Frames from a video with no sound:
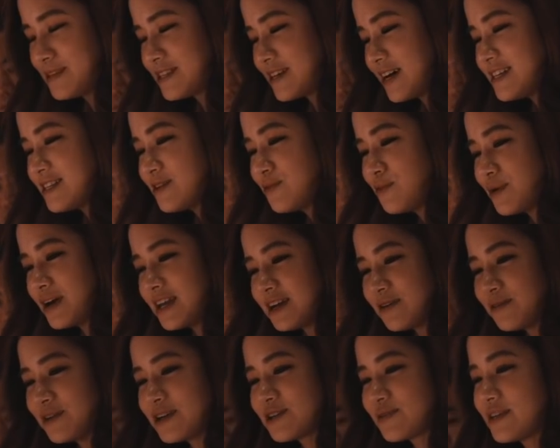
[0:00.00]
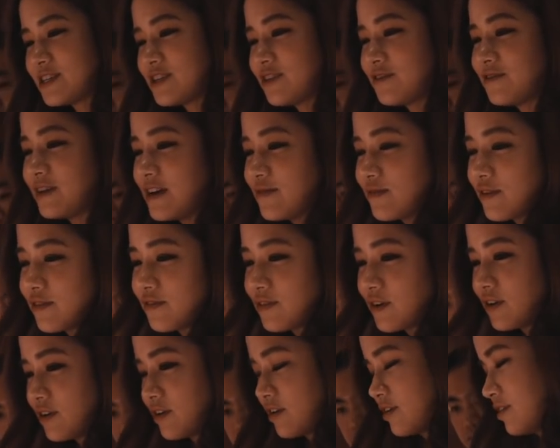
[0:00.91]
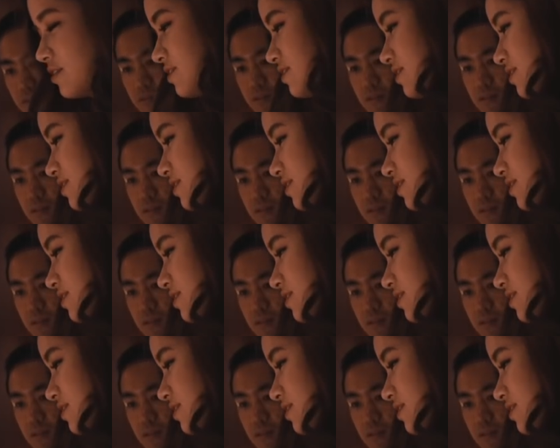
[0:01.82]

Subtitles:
Besides the wedding, which one's your favourite photo?